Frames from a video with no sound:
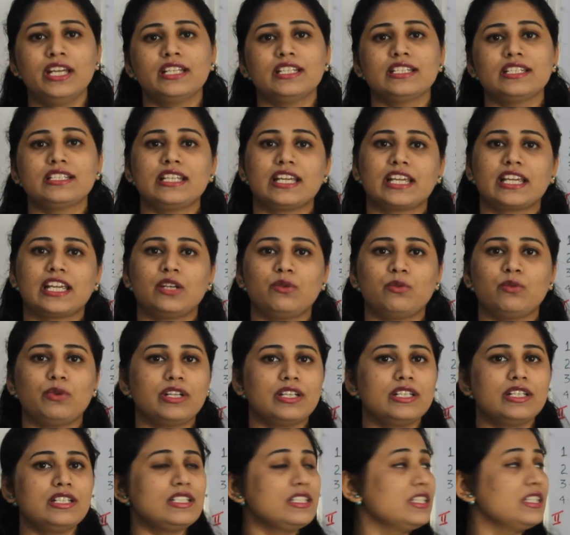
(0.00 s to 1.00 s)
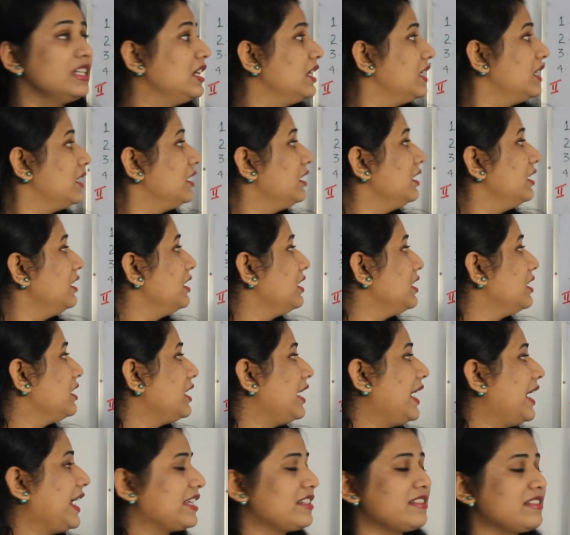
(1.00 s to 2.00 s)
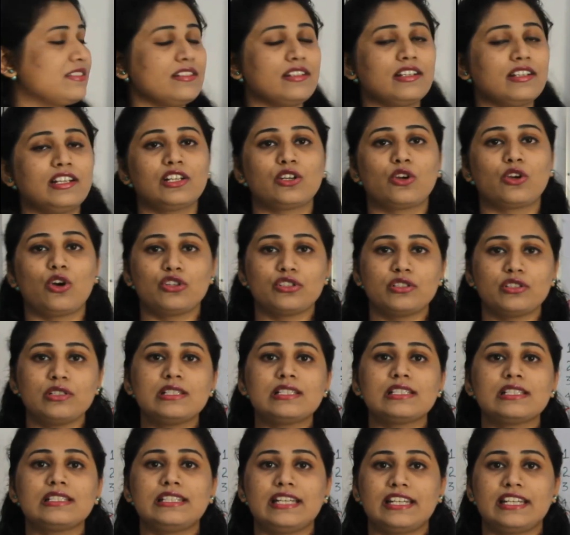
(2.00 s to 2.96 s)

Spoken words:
the second one is the external causes,